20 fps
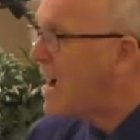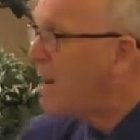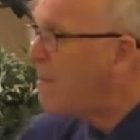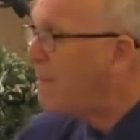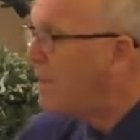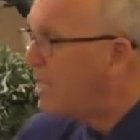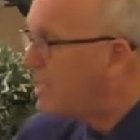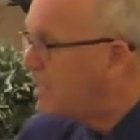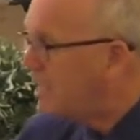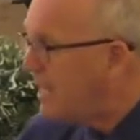
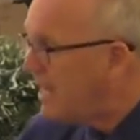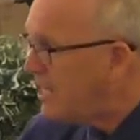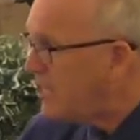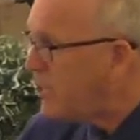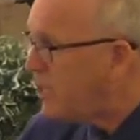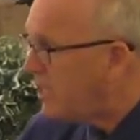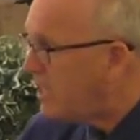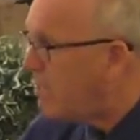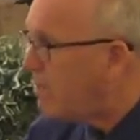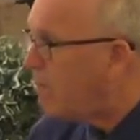and
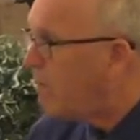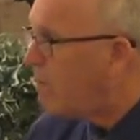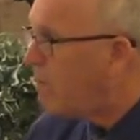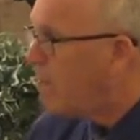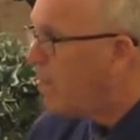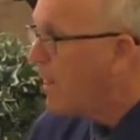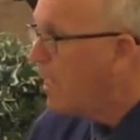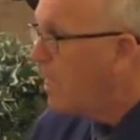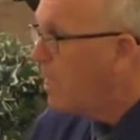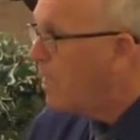attention
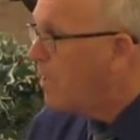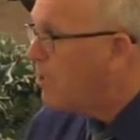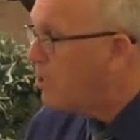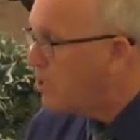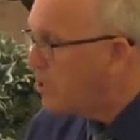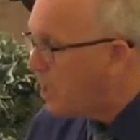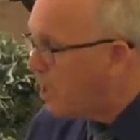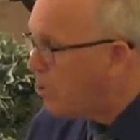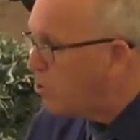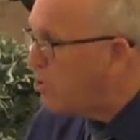to
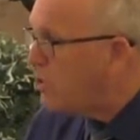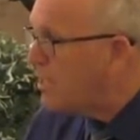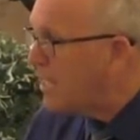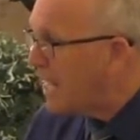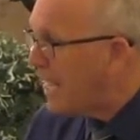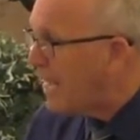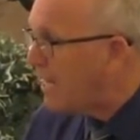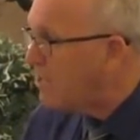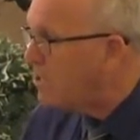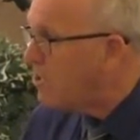those
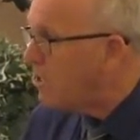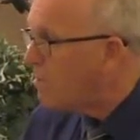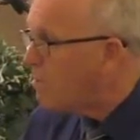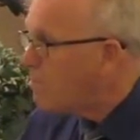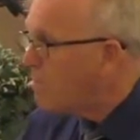things